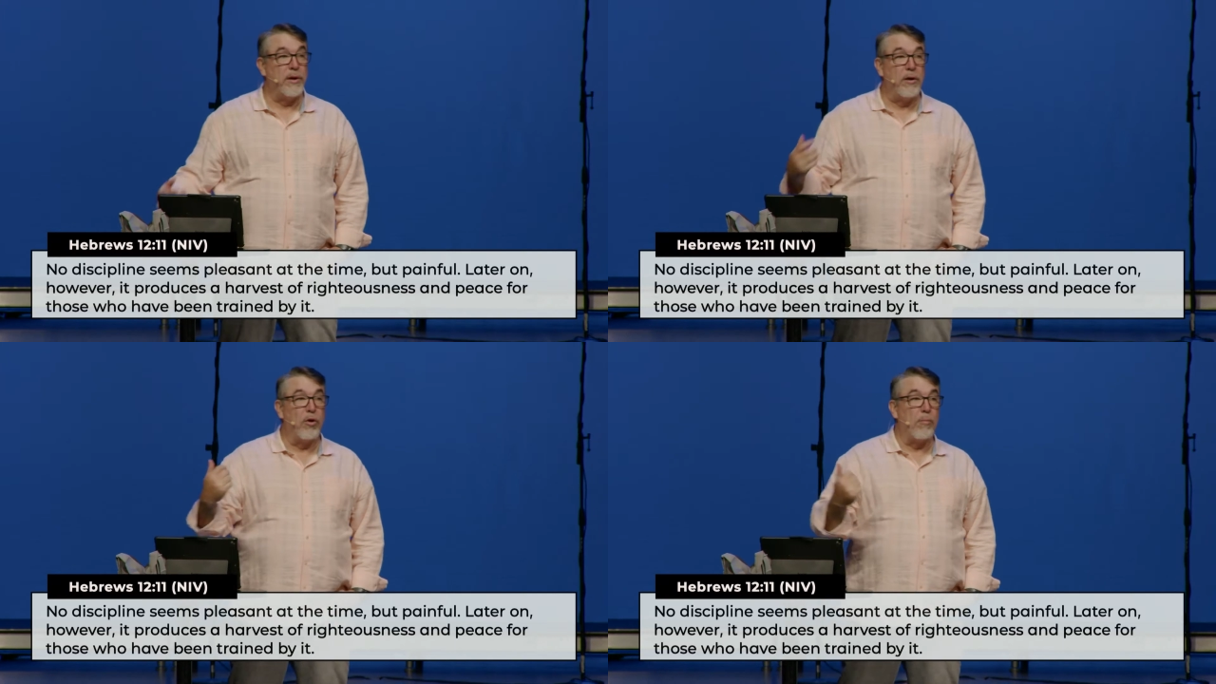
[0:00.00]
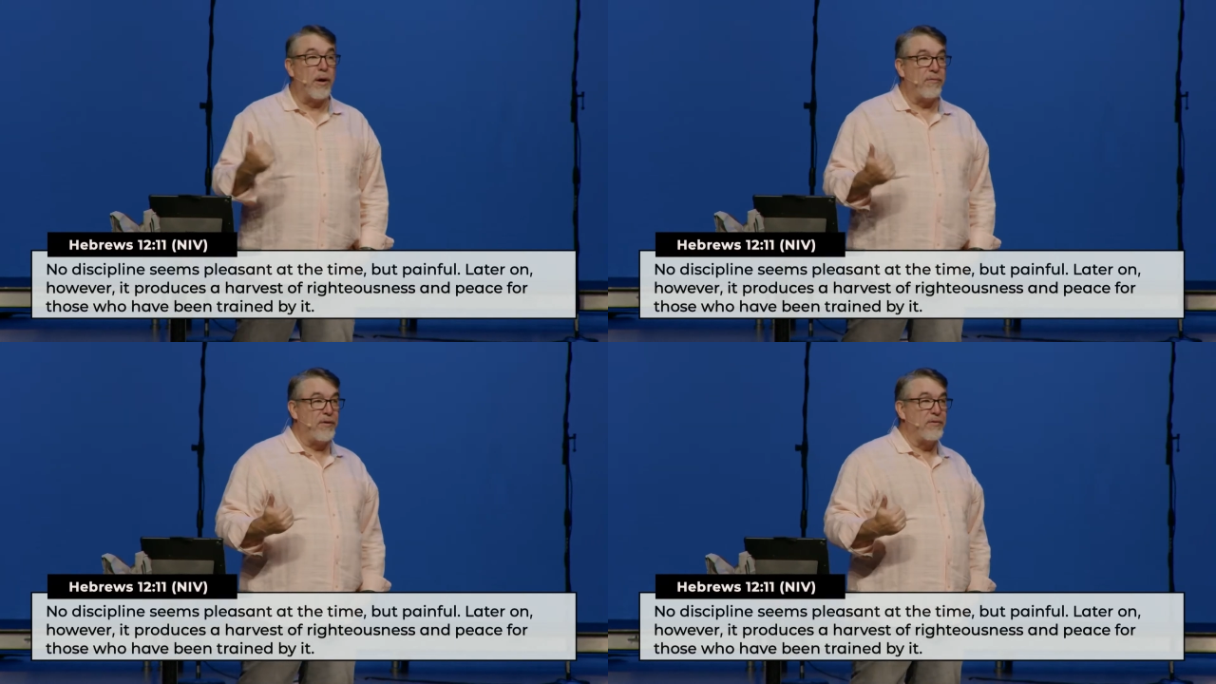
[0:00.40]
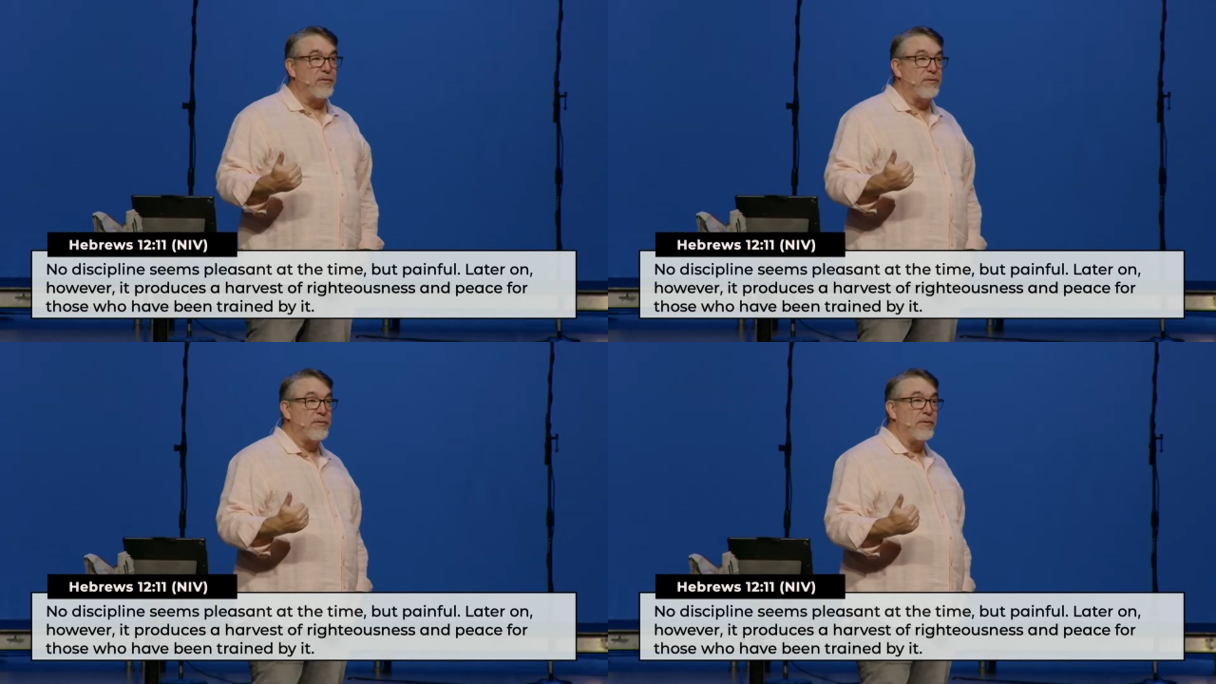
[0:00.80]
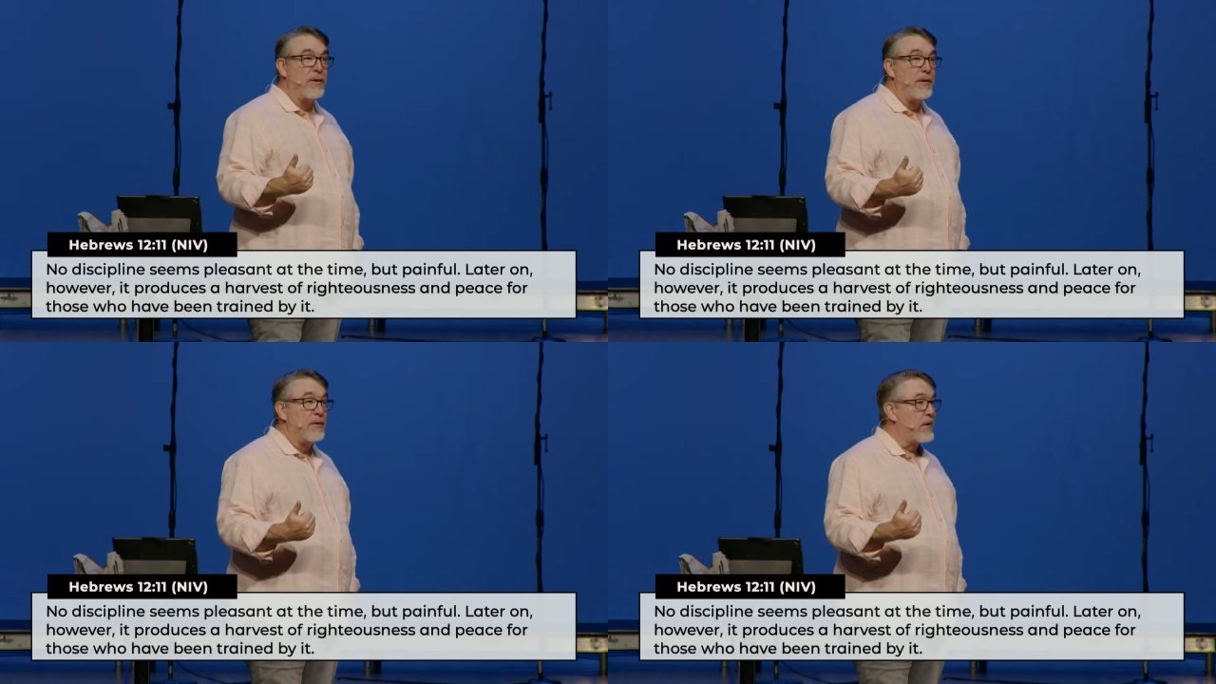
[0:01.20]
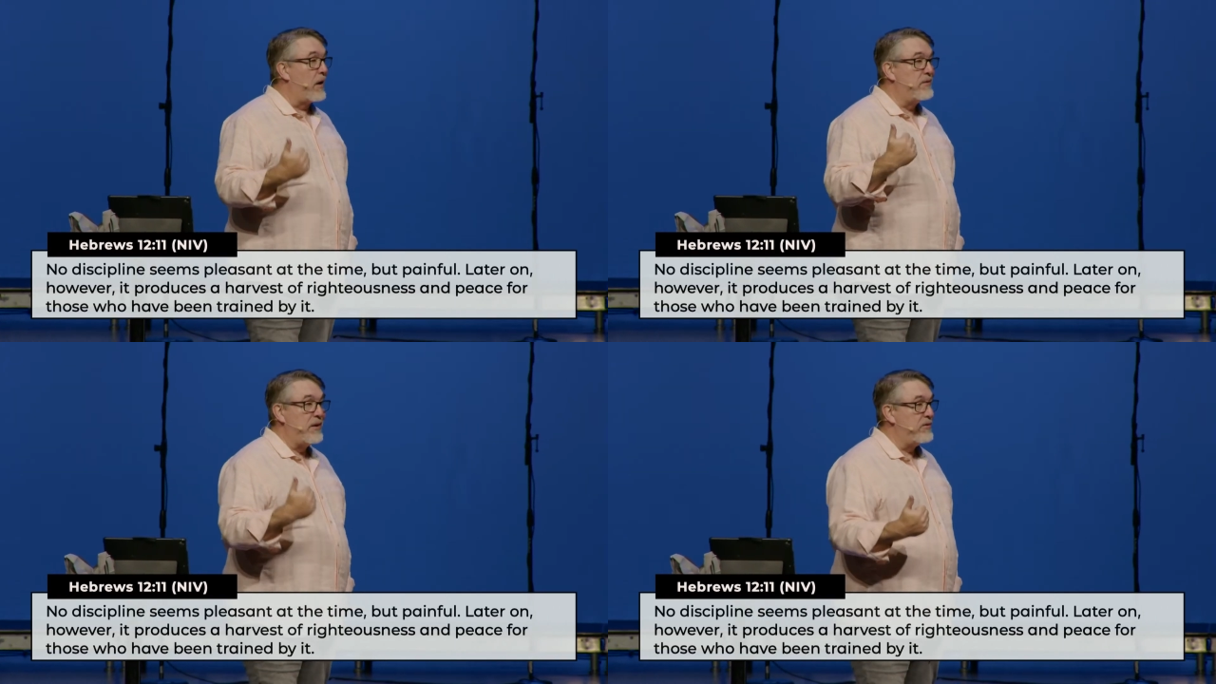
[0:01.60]
to know about offenses?
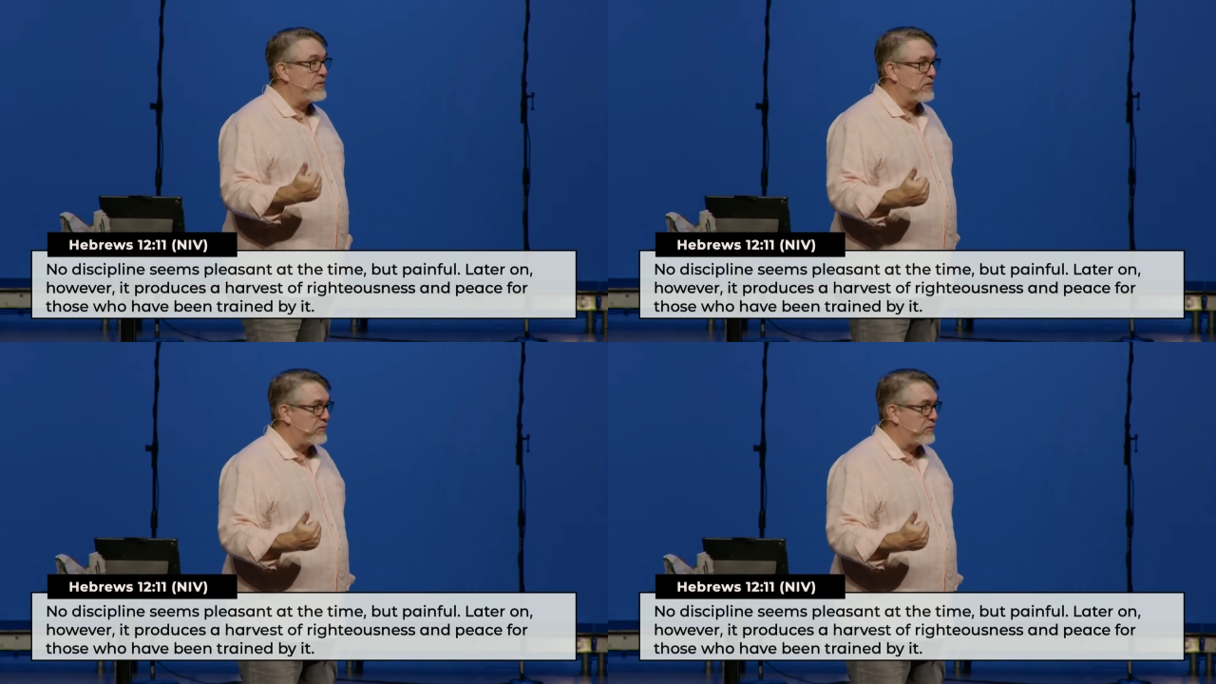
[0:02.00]
God teaches us